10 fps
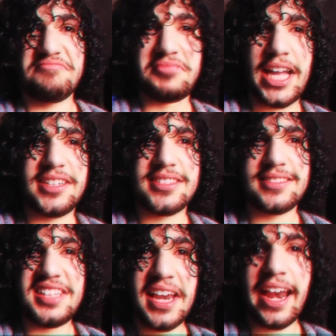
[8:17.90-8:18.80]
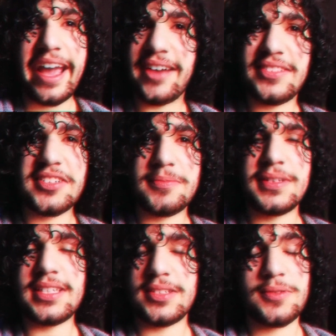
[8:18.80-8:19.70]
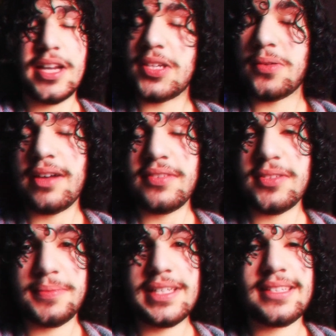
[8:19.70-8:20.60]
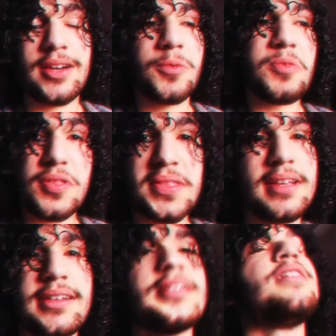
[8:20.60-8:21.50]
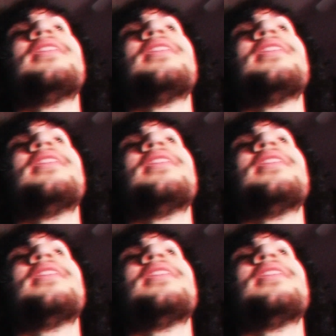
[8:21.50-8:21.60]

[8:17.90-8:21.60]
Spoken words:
I just didn't have inner peace. And when I don't have inner peace, I don't think